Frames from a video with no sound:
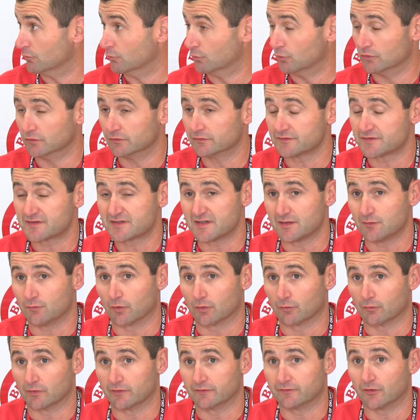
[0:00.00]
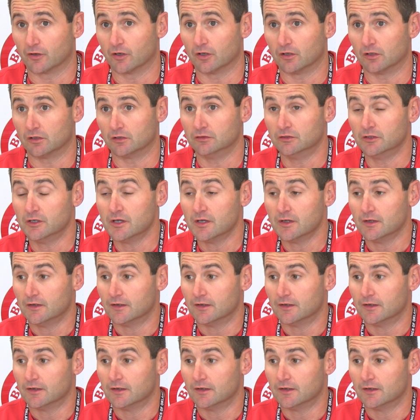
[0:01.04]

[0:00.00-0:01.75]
and we'll see where we fall